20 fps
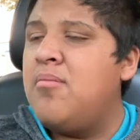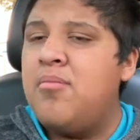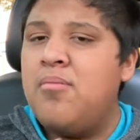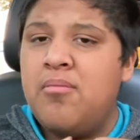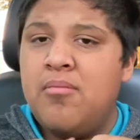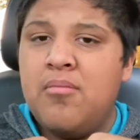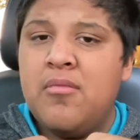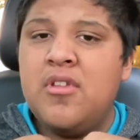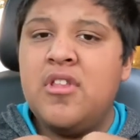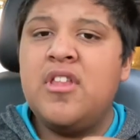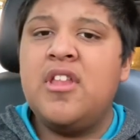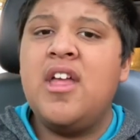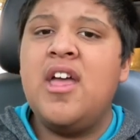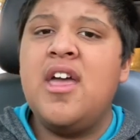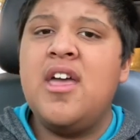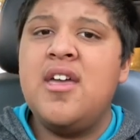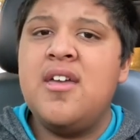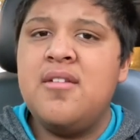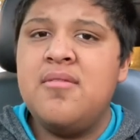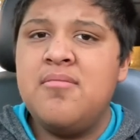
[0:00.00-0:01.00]
But
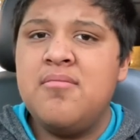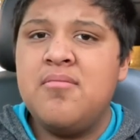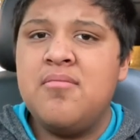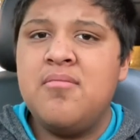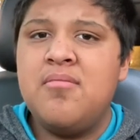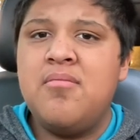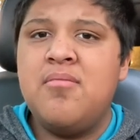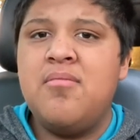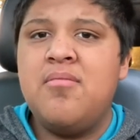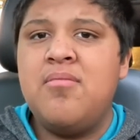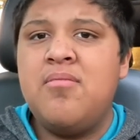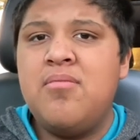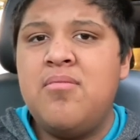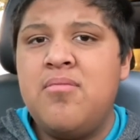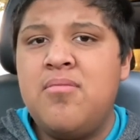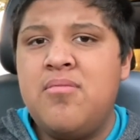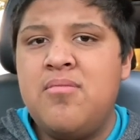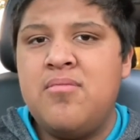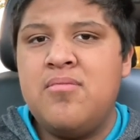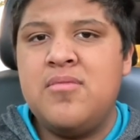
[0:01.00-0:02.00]
they,
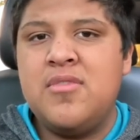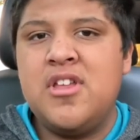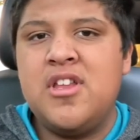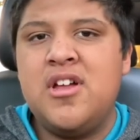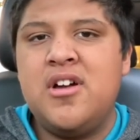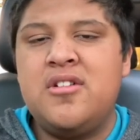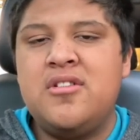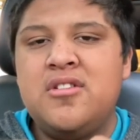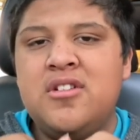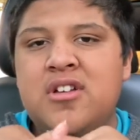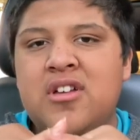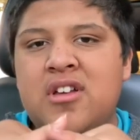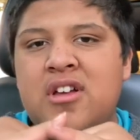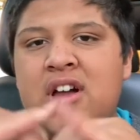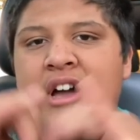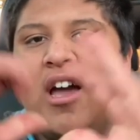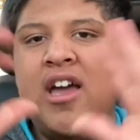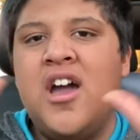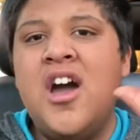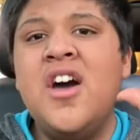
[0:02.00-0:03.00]

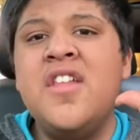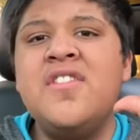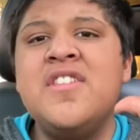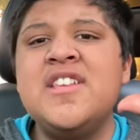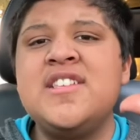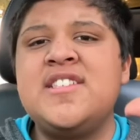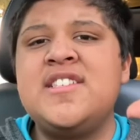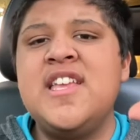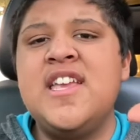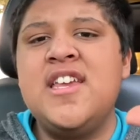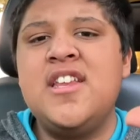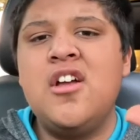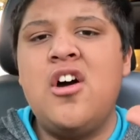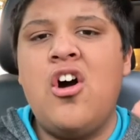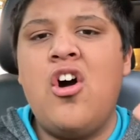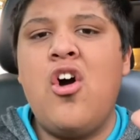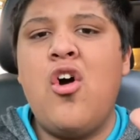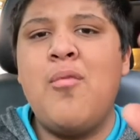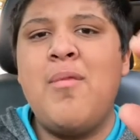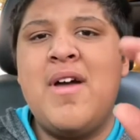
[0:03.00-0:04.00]
I unlisted
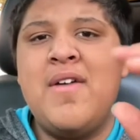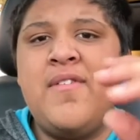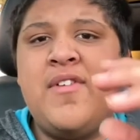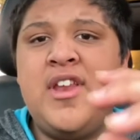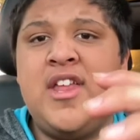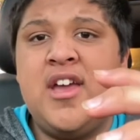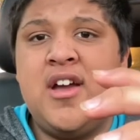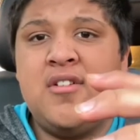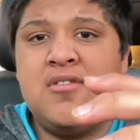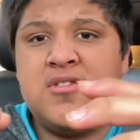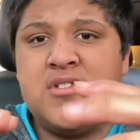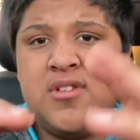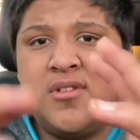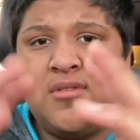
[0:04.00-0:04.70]
all my videos.